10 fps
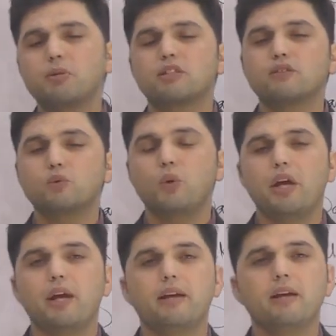
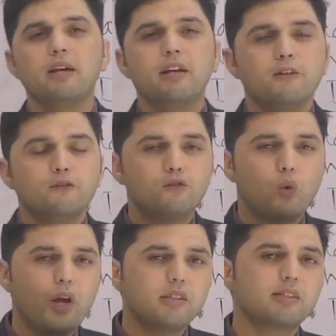between
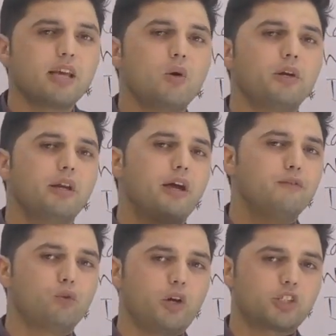voice sound and
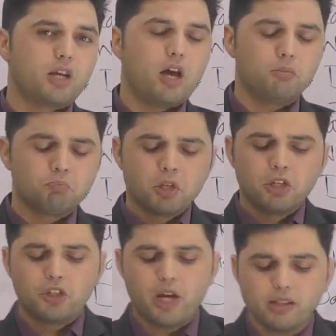unvoiced sound.
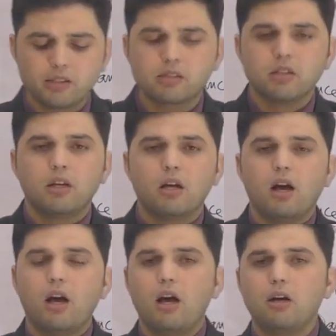Just
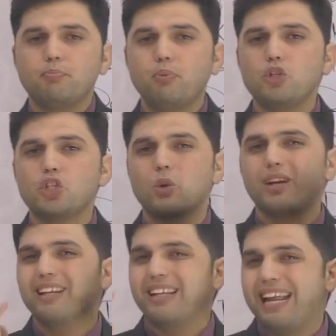put
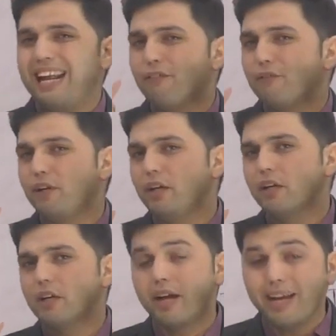your little
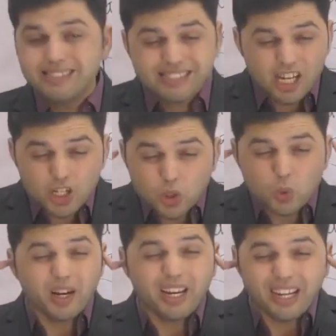finger inside
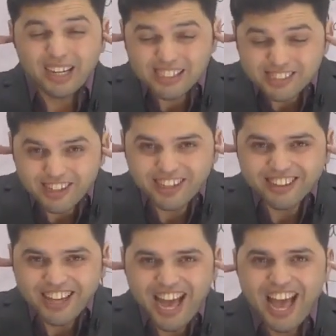your ears
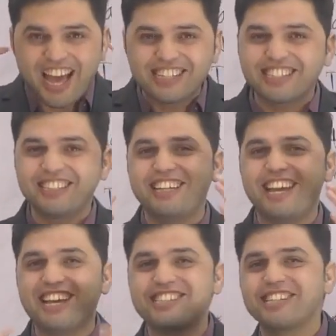like that.
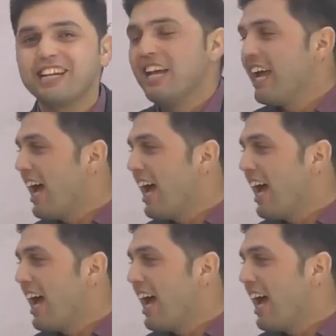Yes.